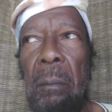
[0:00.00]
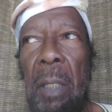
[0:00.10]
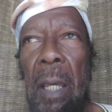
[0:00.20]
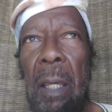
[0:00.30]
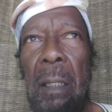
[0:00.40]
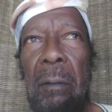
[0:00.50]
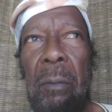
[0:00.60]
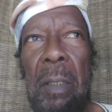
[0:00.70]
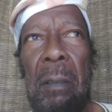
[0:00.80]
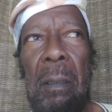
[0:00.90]
Behave
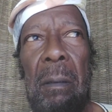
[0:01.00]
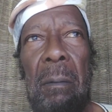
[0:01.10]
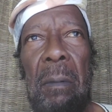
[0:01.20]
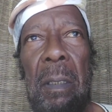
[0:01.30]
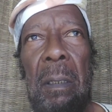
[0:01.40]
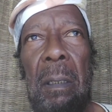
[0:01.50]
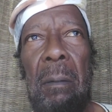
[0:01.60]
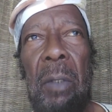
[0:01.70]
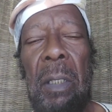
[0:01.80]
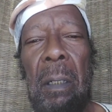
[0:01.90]
with with the
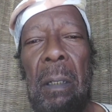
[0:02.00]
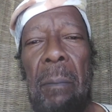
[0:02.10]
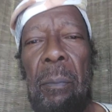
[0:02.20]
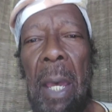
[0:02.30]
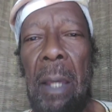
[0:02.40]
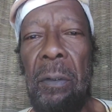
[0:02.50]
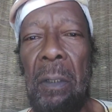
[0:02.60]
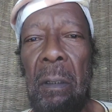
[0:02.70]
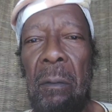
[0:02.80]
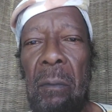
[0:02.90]
with the
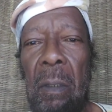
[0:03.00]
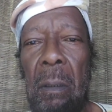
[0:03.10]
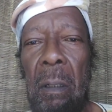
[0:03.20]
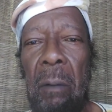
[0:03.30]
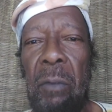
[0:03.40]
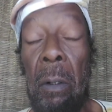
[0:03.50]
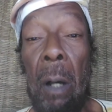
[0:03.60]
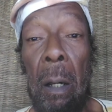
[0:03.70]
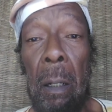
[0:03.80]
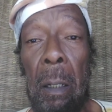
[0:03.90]
compassion of of your
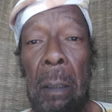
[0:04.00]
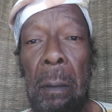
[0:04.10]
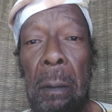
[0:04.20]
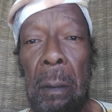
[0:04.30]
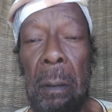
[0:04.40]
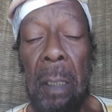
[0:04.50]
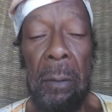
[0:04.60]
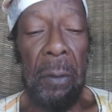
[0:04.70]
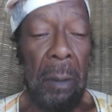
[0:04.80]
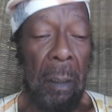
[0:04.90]
heart.
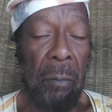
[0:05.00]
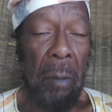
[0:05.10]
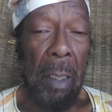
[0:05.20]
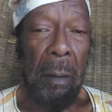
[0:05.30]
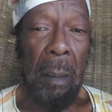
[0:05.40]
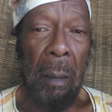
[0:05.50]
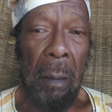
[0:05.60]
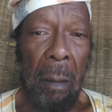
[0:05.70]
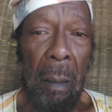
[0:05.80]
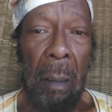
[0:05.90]
That's enough right there.